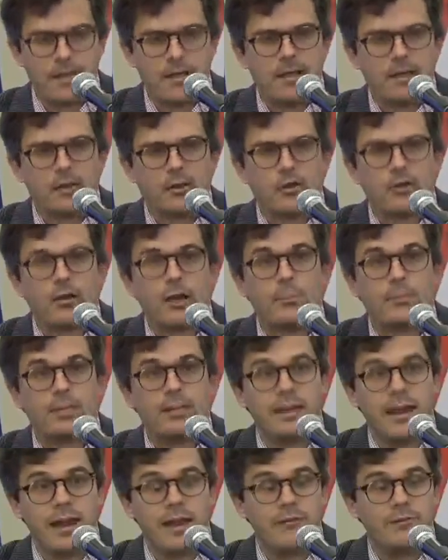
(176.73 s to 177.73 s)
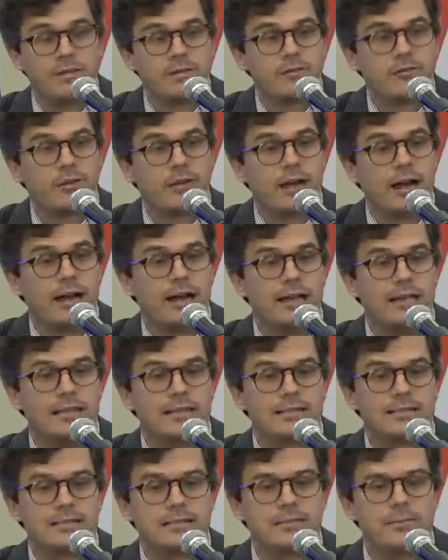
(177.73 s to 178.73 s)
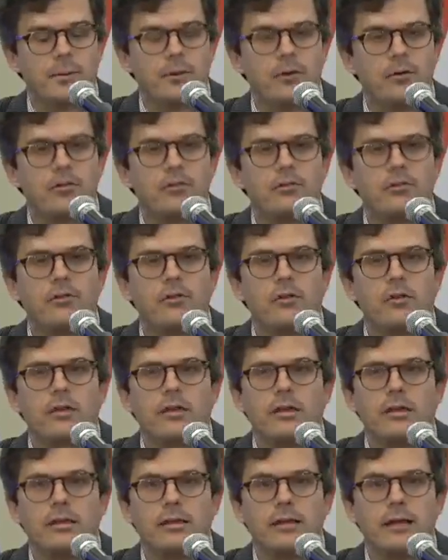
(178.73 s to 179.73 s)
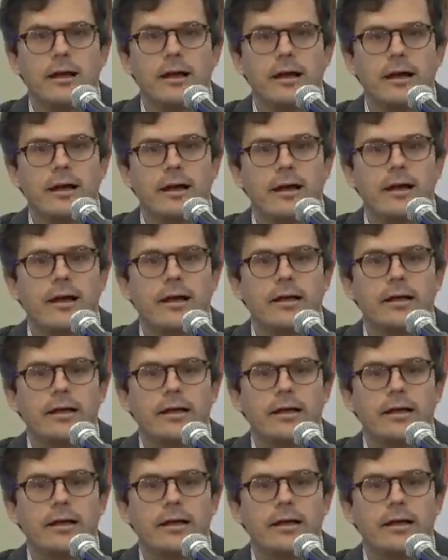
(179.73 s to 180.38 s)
look up to the heavens for guidance as opposed to looking at